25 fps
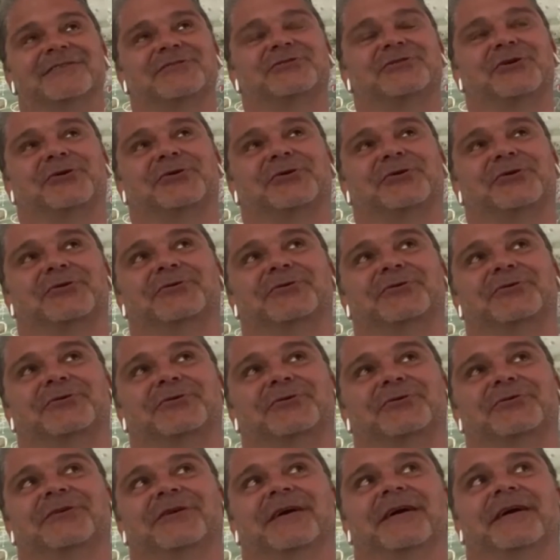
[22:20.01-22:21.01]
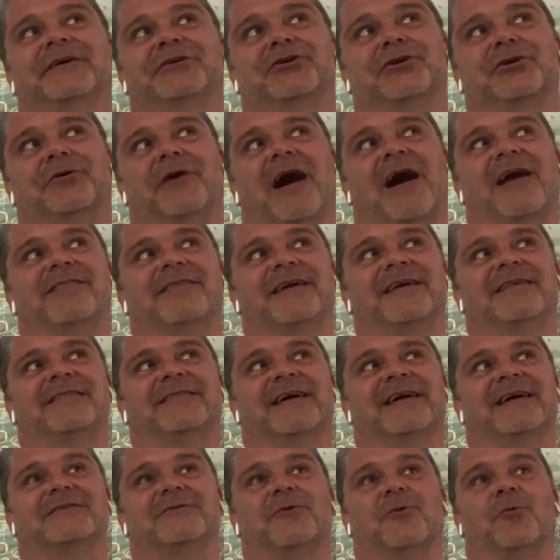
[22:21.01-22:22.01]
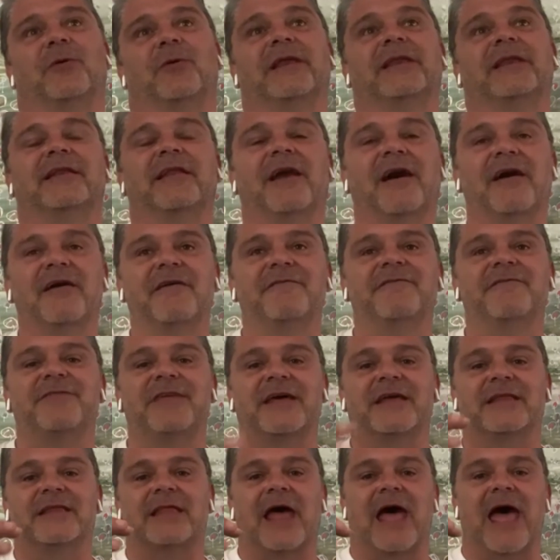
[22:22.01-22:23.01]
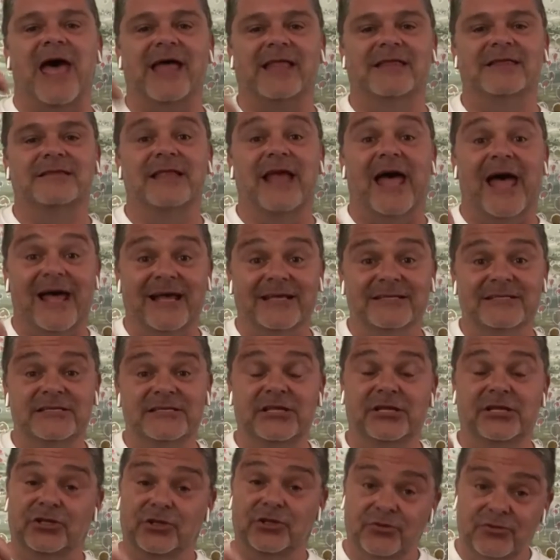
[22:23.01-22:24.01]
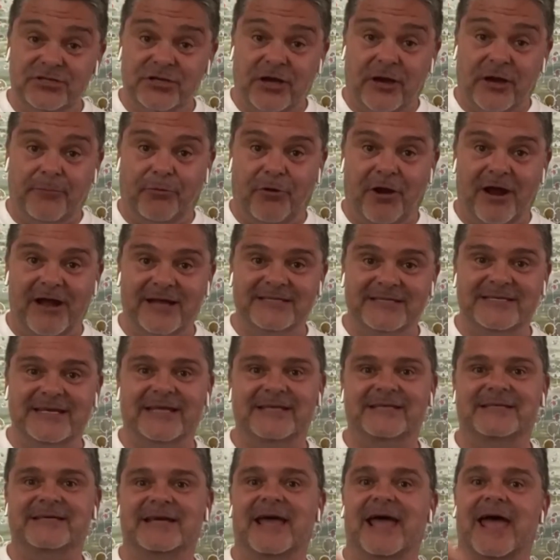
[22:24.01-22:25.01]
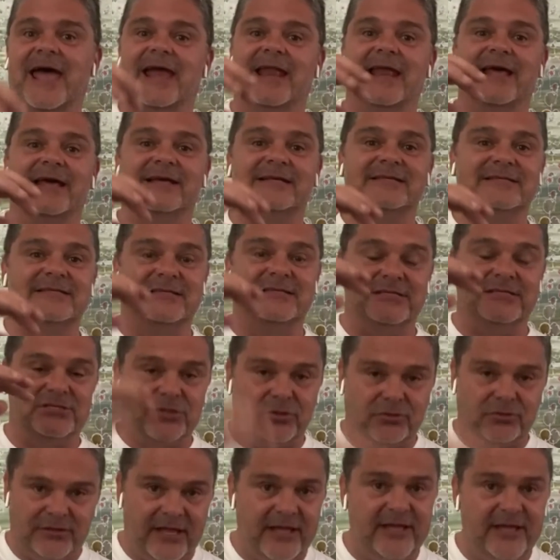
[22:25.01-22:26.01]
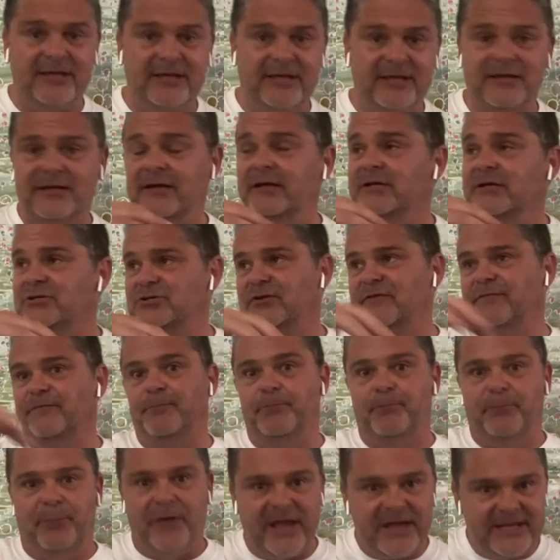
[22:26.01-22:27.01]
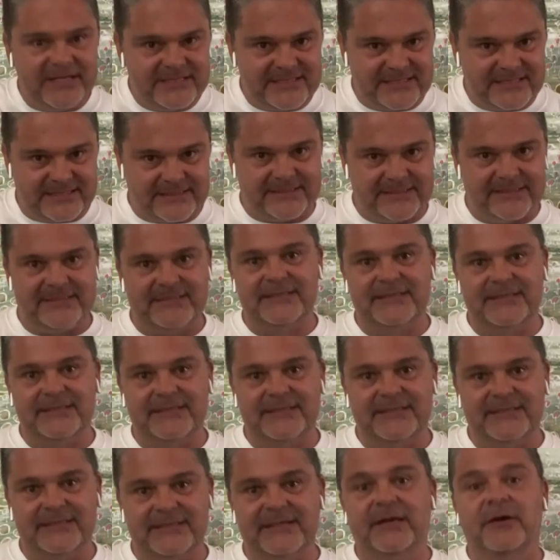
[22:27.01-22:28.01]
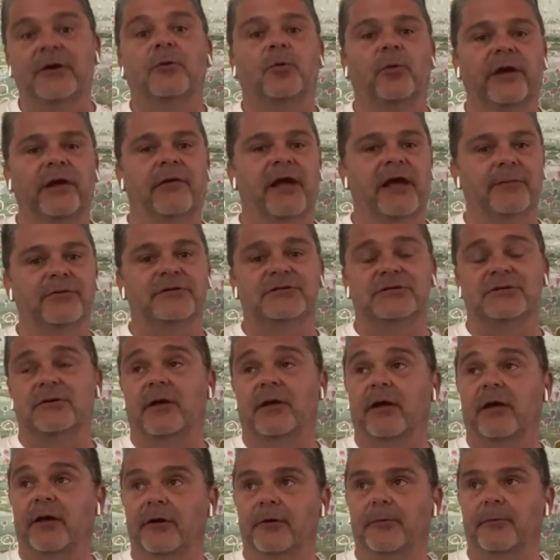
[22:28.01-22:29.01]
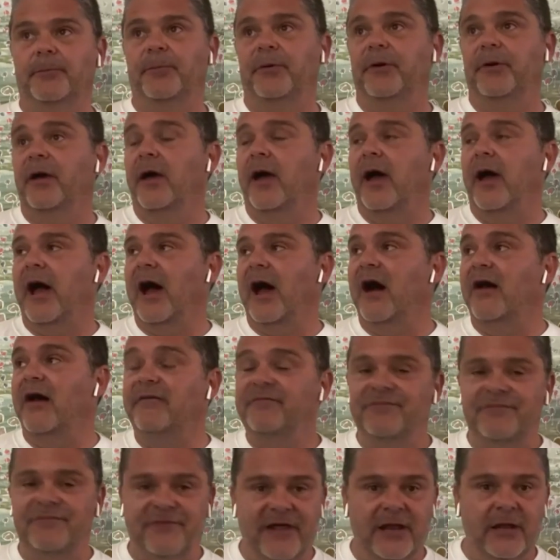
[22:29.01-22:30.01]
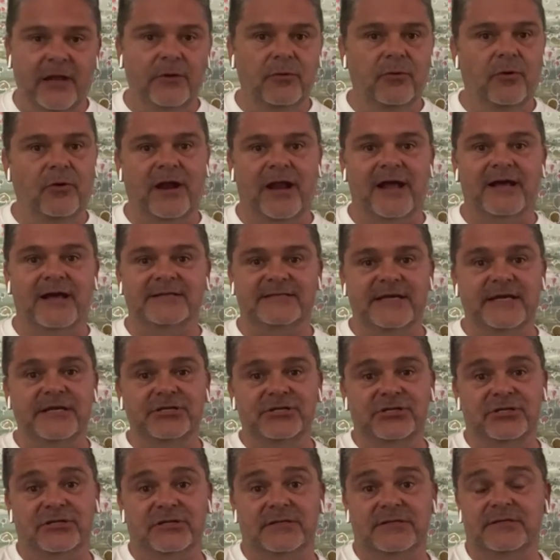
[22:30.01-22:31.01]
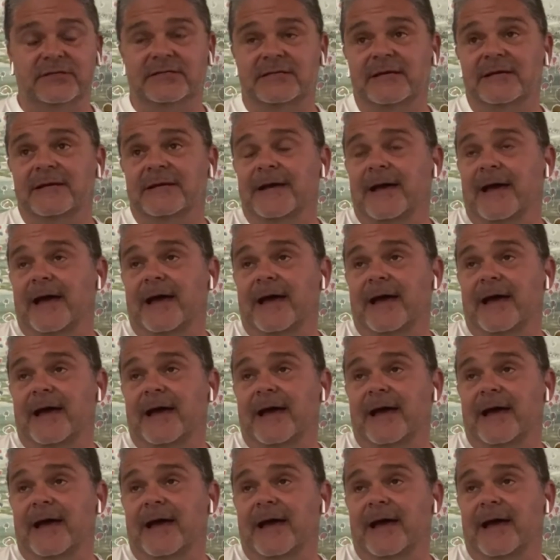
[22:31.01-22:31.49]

So, you know, I think that we love that as the Utah Pride Center and as the Salt Lake sort of basis, we are able to help our fellow organizations